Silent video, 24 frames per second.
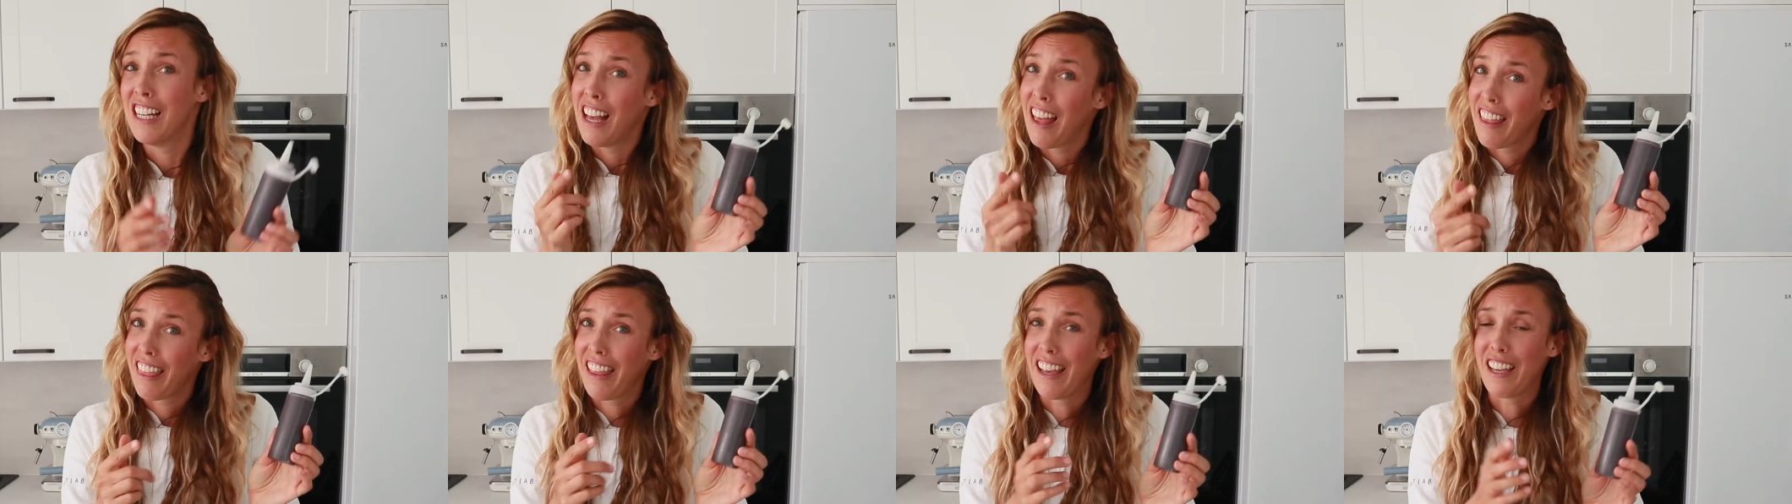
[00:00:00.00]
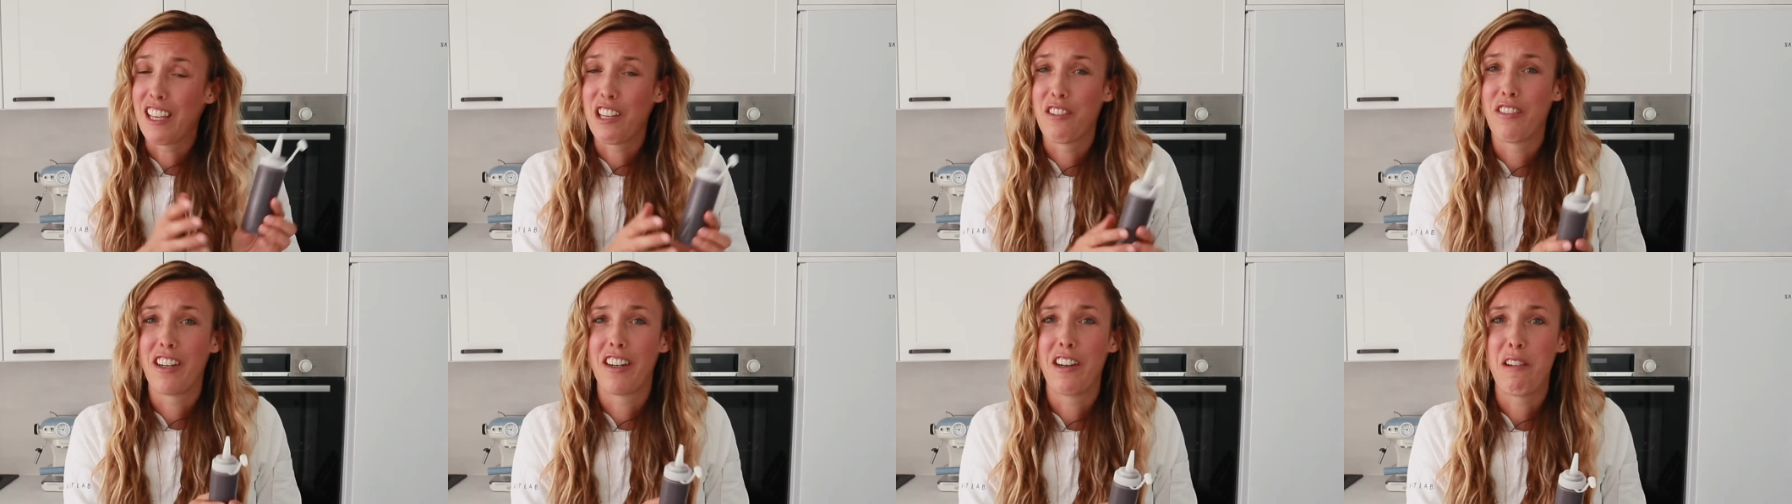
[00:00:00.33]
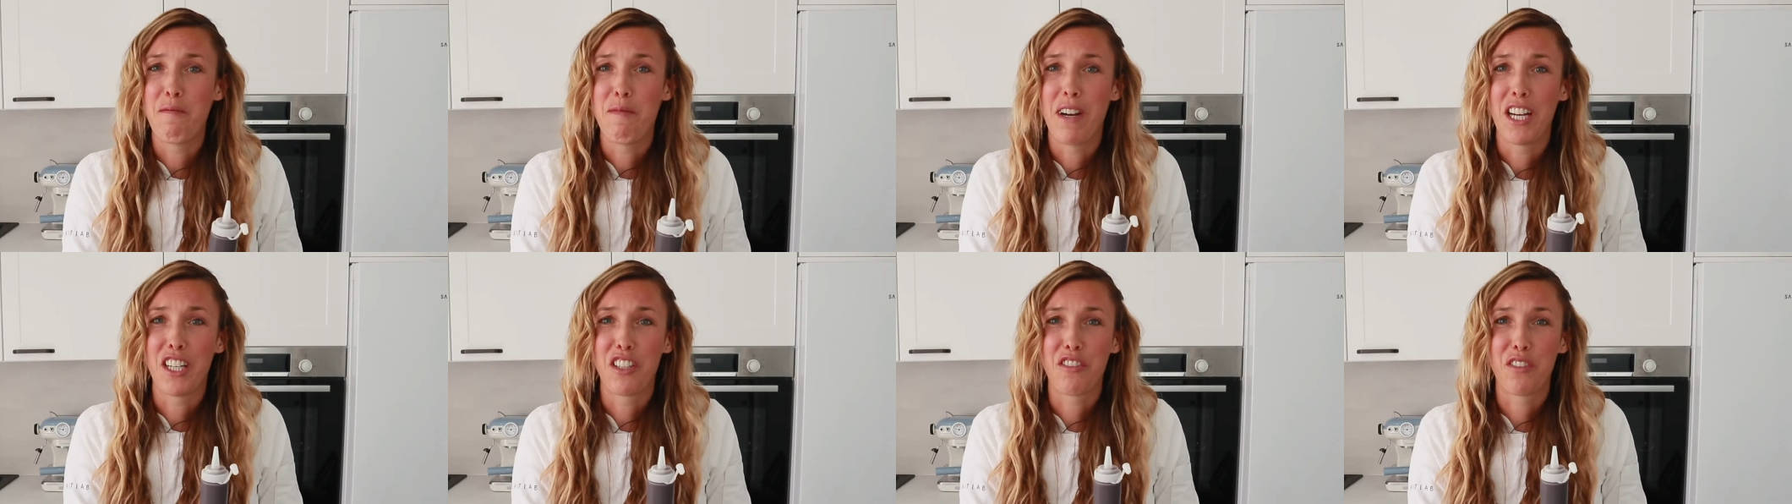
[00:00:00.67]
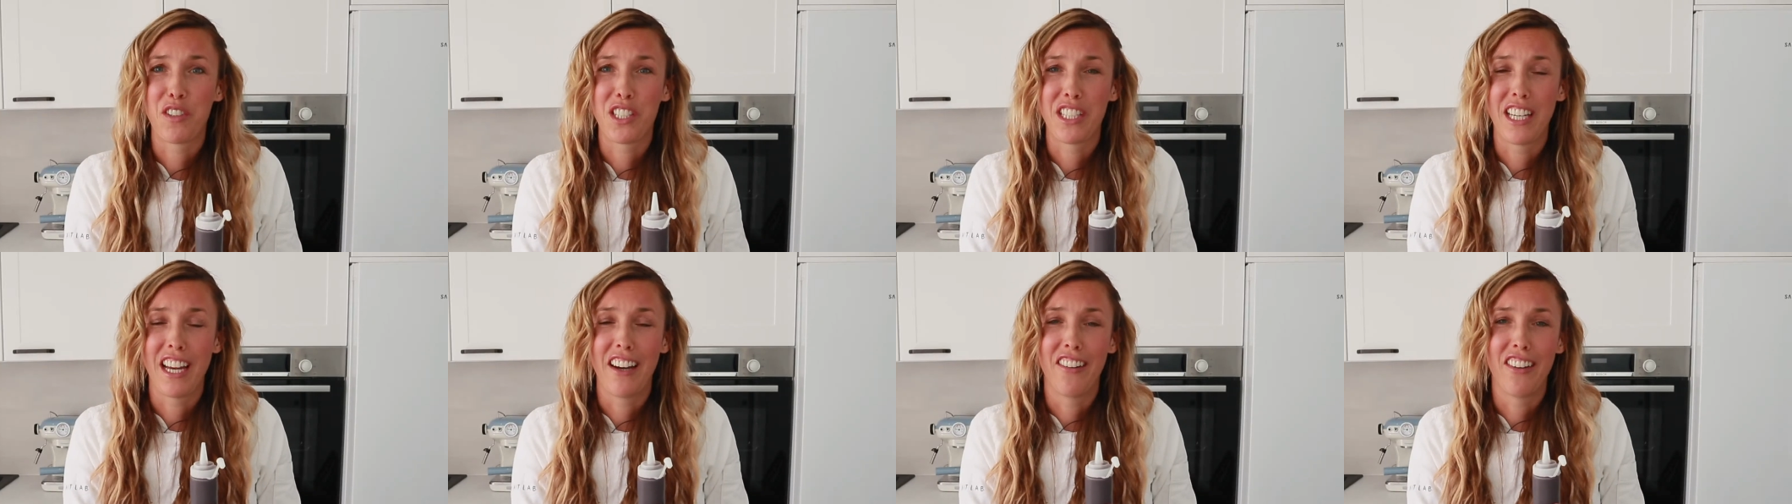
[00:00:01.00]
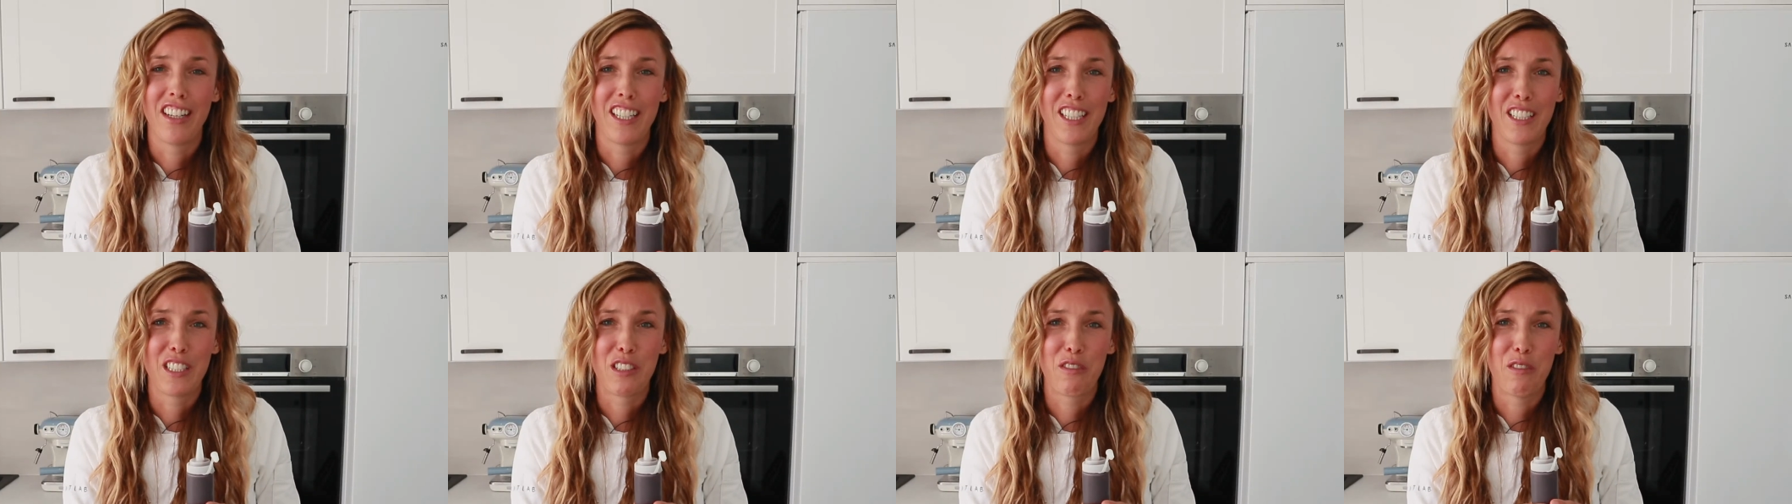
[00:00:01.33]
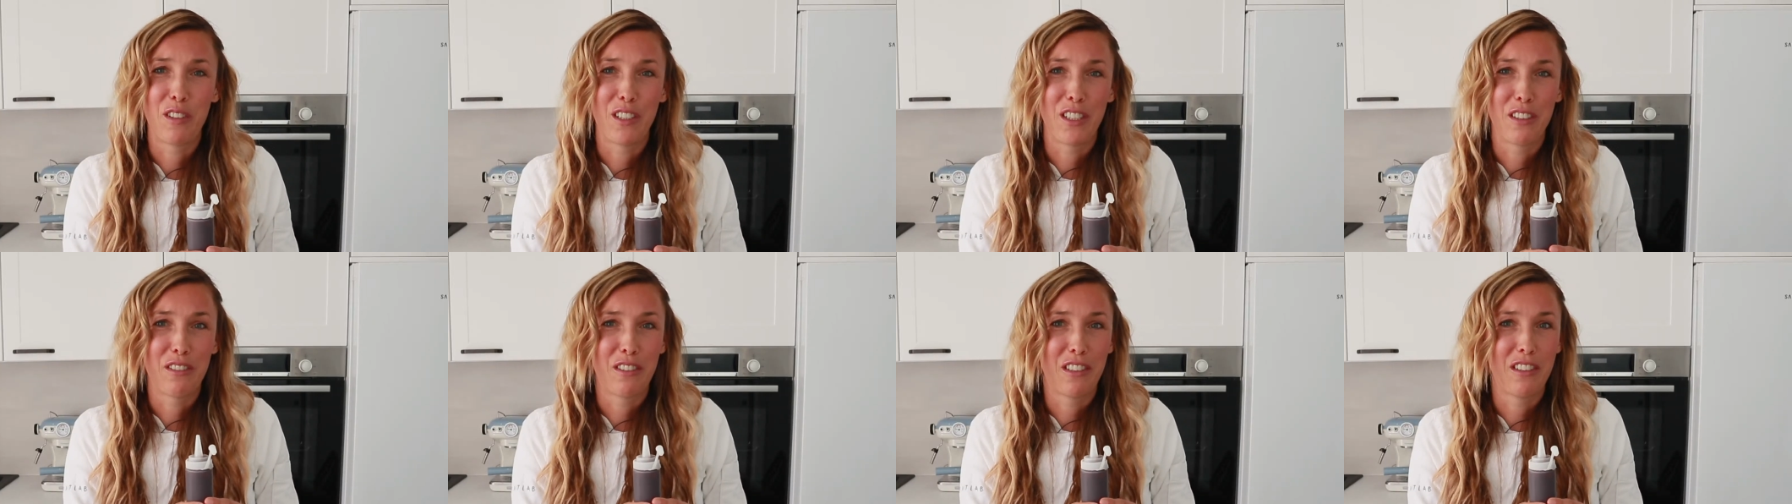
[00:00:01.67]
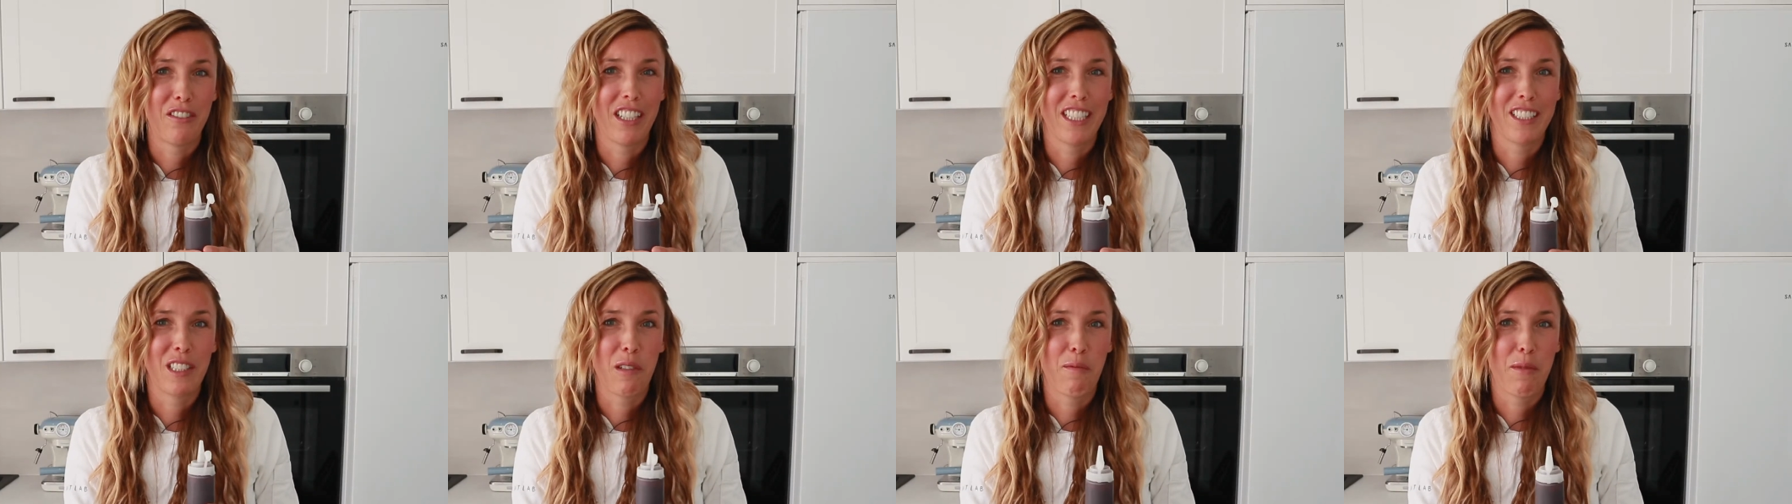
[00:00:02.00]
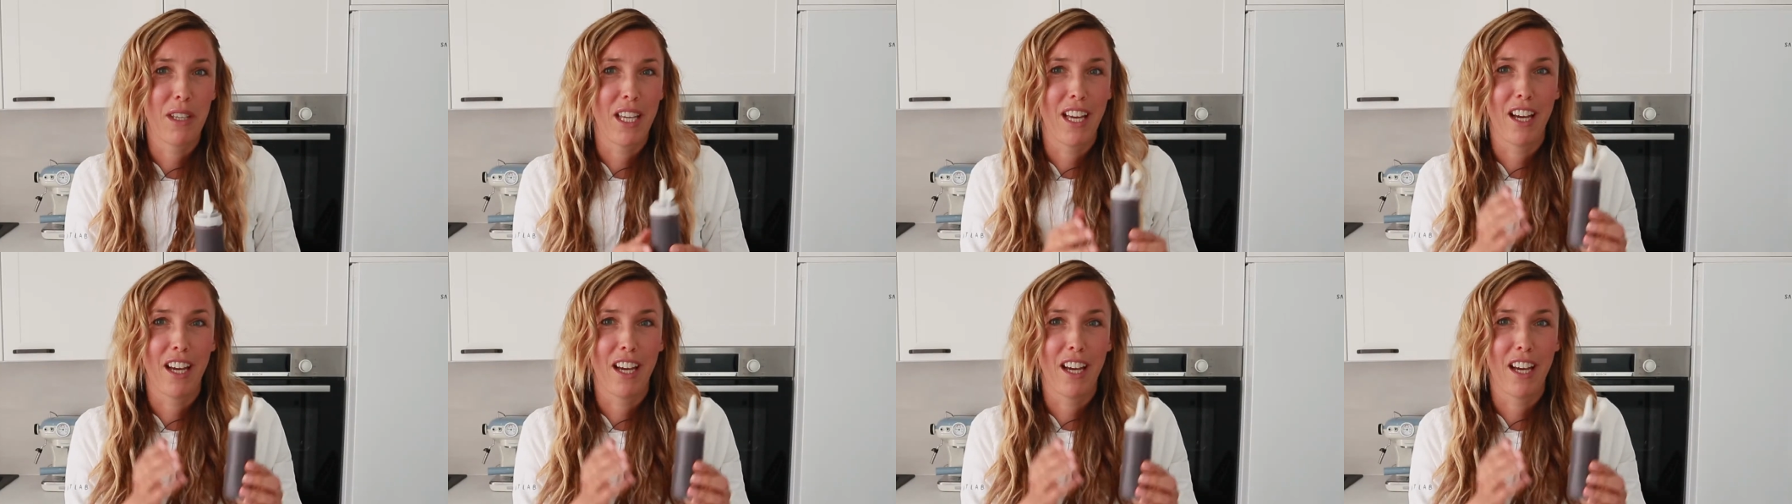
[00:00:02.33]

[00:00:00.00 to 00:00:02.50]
Thank you very much for sharing this wonderful recipe.